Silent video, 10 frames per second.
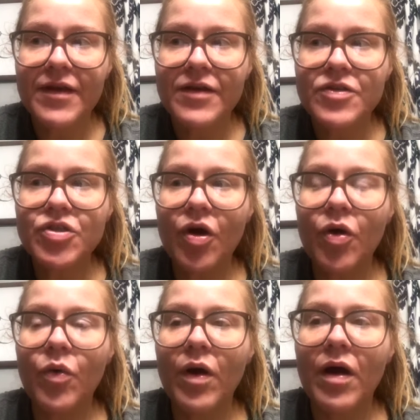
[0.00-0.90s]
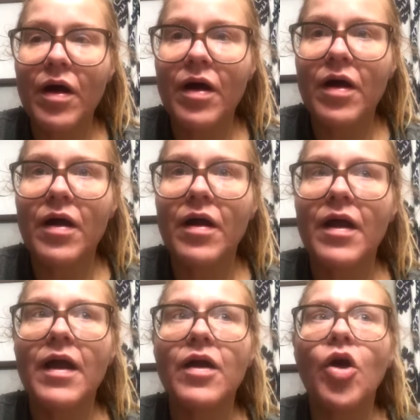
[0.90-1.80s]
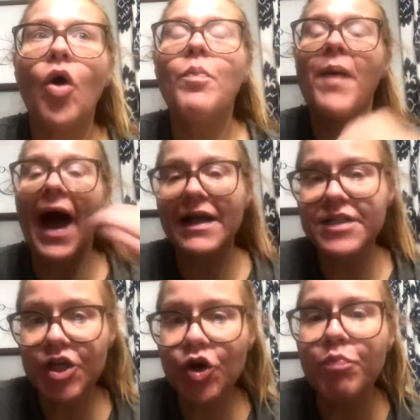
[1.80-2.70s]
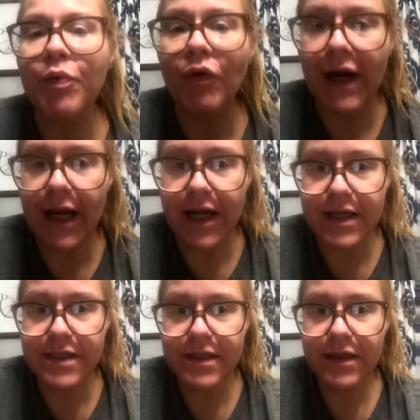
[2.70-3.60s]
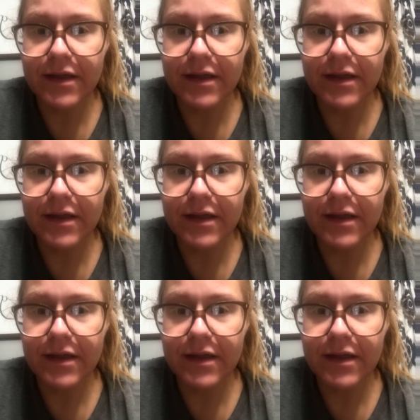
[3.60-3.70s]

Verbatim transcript: so go back to your brand